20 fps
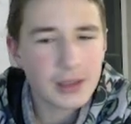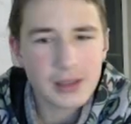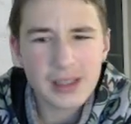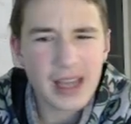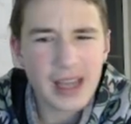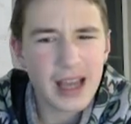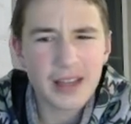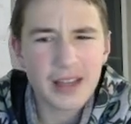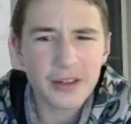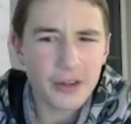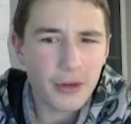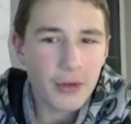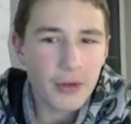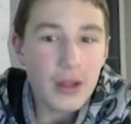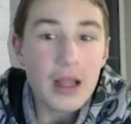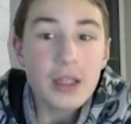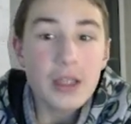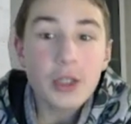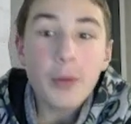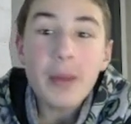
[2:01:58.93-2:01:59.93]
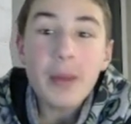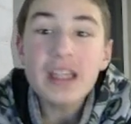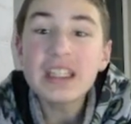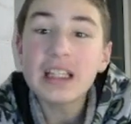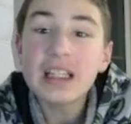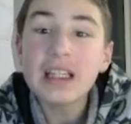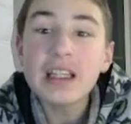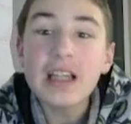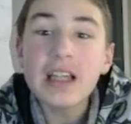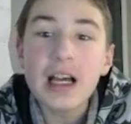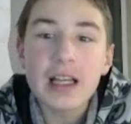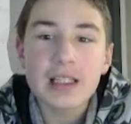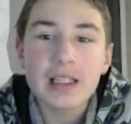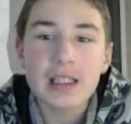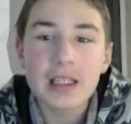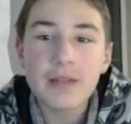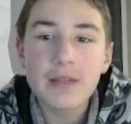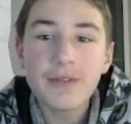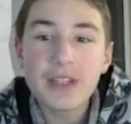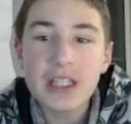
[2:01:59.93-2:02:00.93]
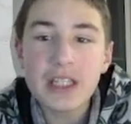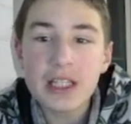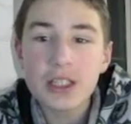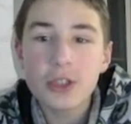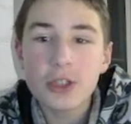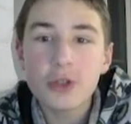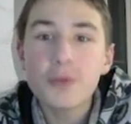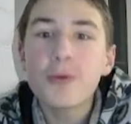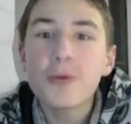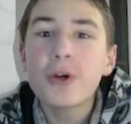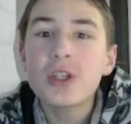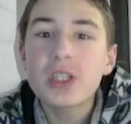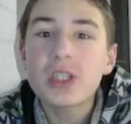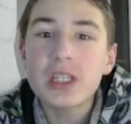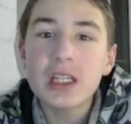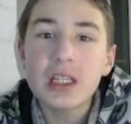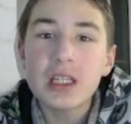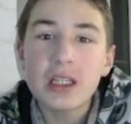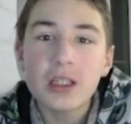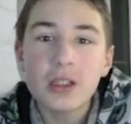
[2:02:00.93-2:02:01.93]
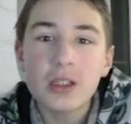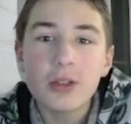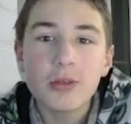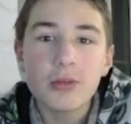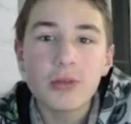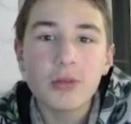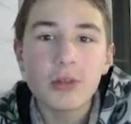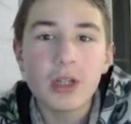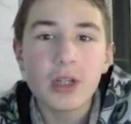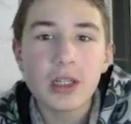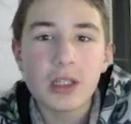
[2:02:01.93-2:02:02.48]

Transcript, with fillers: yeah, I don't know. So basically, guys, if it takes two pawns thinking you got